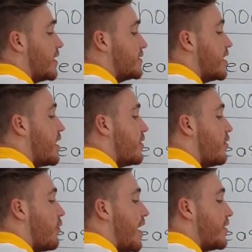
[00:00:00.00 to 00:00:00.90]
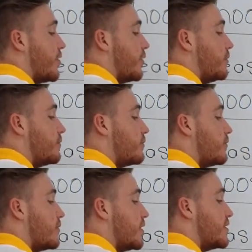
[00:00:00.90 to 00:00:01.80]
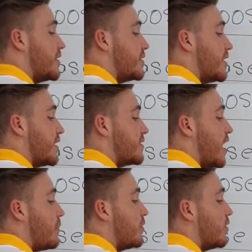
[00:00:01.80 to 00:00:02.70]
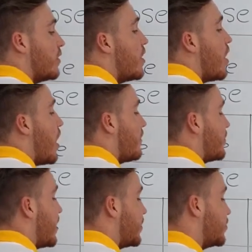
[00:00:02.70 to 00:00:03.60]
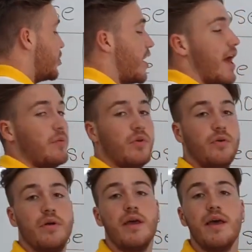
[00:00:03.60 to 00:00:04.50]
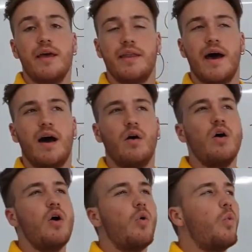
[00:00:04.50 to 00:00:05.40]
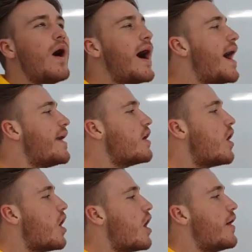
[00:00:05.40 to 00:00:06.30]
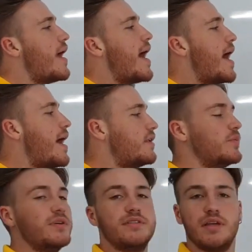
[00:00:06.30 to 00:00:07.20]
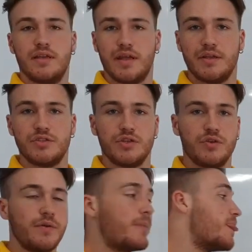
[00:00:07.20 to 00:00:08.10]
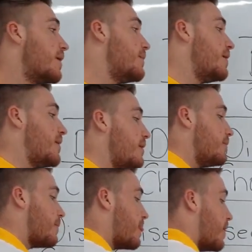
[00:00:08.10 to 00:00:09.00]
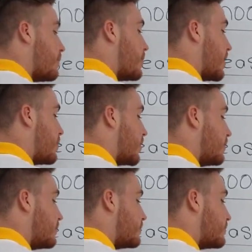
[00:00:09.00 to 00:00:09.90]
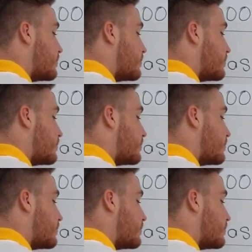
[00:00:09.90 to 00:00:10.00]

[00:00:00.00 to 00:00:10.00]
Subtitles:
is the rhino. This is an example of an endangered animal. Now, why are animals endangered? Maybe people